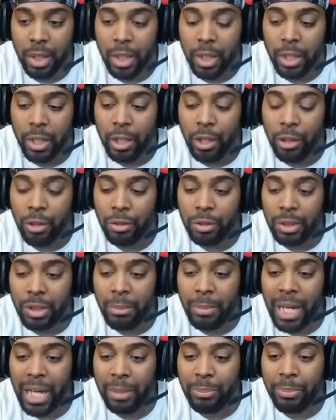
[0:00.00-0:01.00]
Yo,
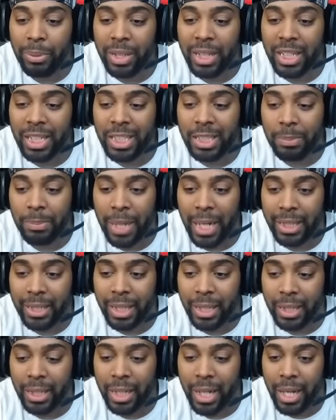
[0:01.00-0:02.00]
somebody please spot
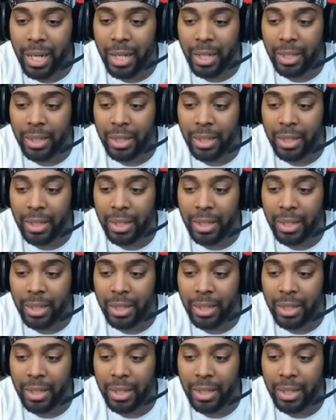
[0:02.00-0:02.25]
that guy.